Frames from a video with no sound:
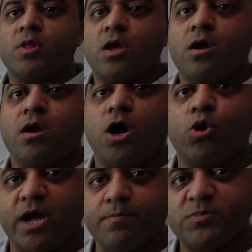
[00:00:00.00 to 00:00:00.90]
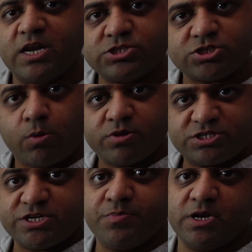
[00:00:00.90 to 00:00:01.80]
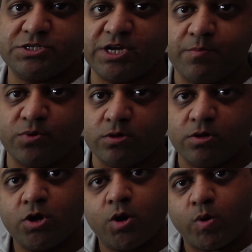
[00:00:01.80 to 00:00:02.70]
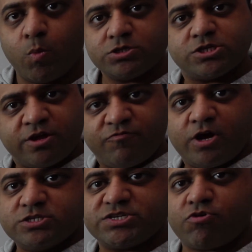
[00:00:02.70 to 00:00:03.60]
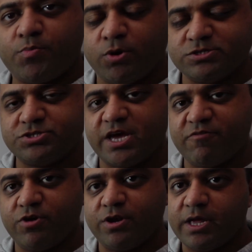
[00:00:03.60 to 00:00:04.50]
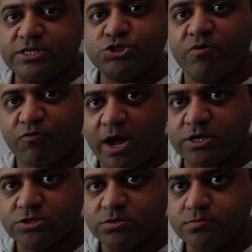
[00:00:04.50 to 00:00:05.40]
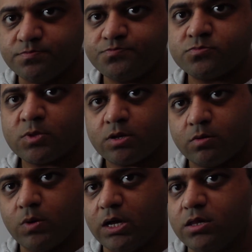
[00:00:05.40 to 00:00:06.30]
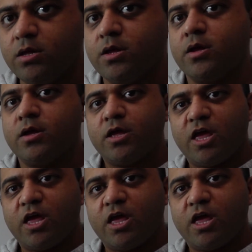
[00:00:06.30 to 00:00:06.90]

Okay, let's start with a simple example. we want to convert 0.7 into a fraction. Well, if